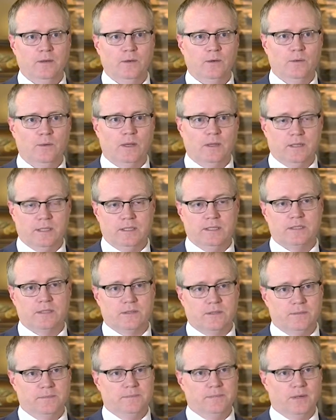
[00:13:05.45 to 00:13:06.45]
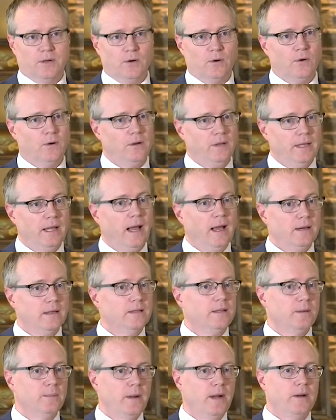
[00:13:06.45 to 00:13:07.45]
who at least early on
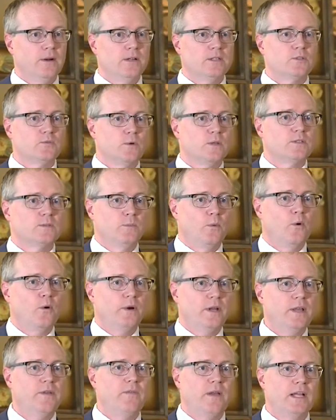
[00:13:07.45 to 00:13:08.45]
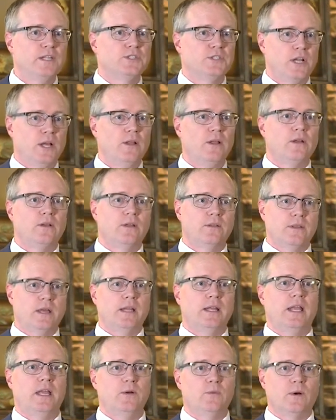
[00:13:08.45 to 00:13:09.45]
in their marriage was more evangelical
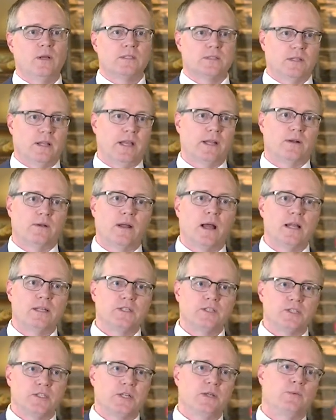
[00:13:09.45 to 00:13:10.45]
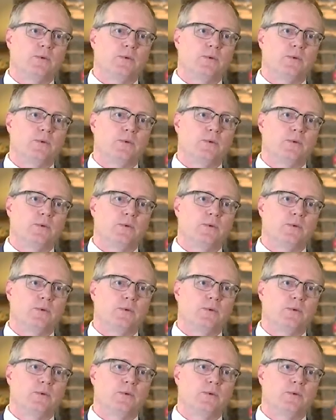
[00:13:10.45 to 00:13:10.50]
than he was. Later on, she